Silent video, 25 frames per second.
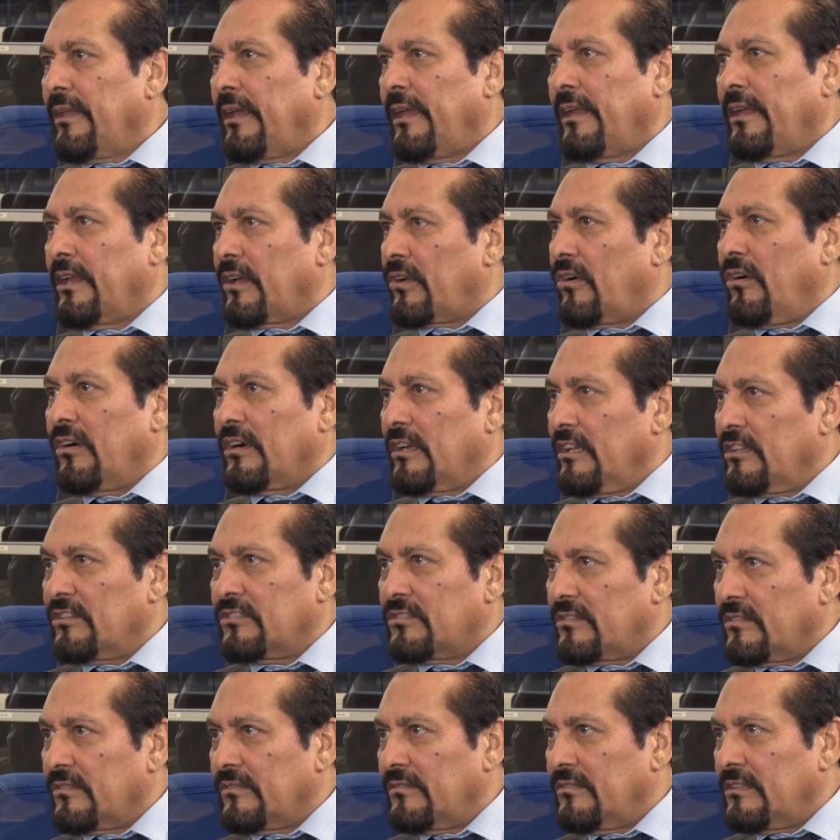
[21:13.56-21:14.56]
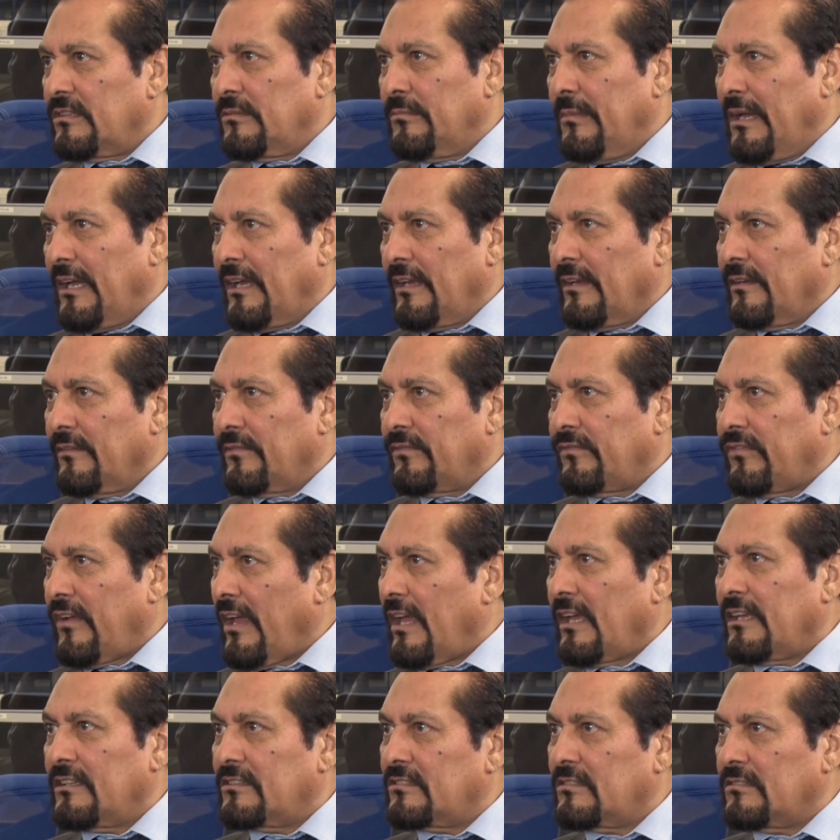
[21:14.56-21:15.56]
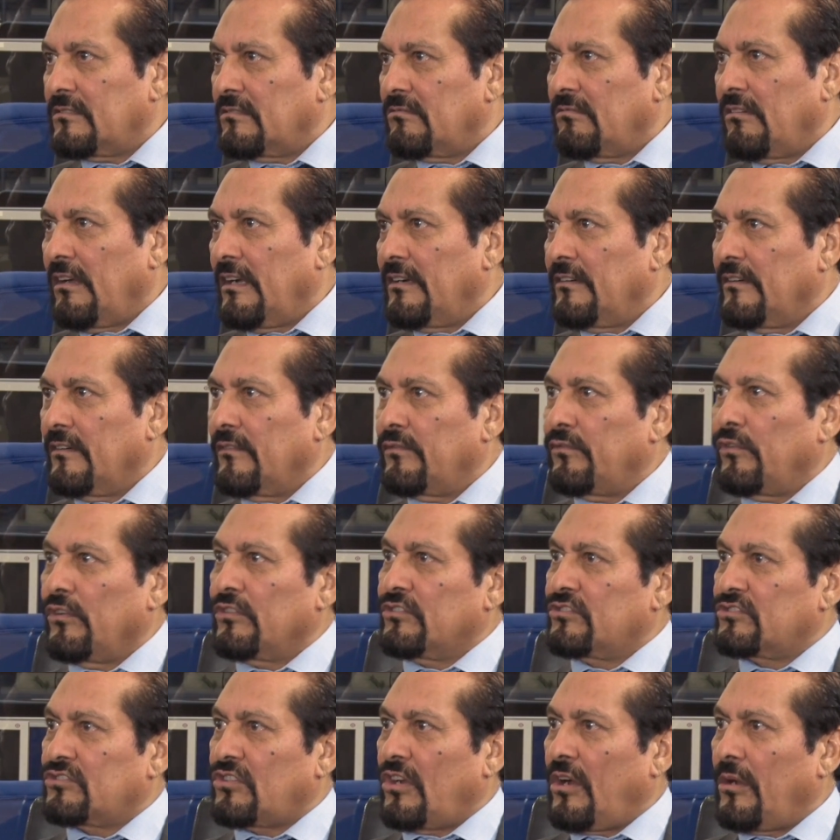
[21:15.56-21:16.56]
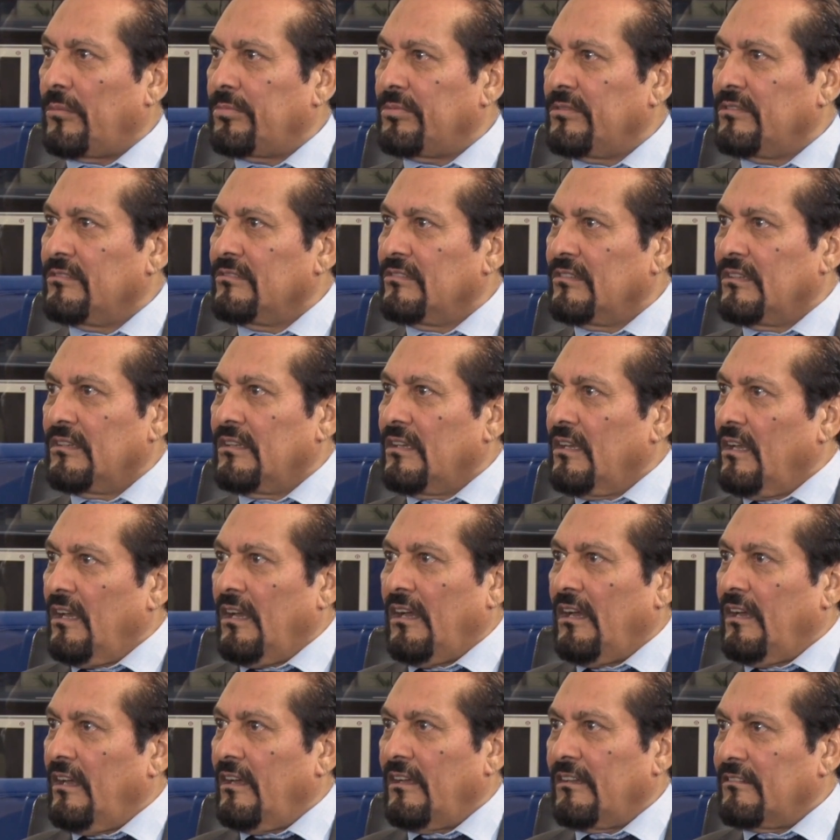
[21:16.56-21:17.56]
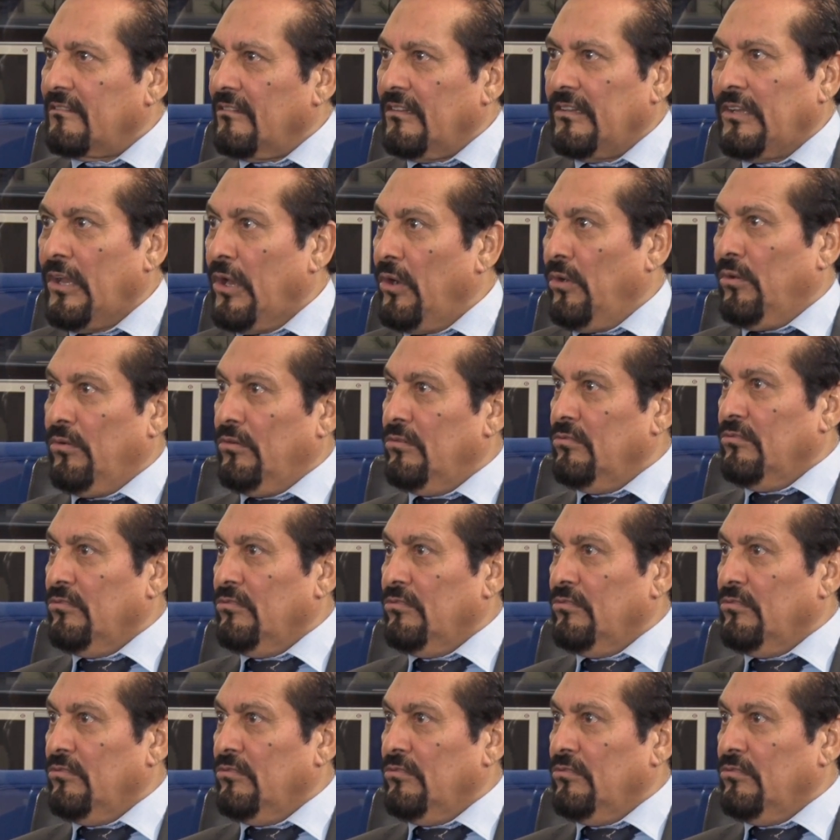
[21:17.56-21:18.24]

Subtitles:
in accordance with my faith and full stop, no.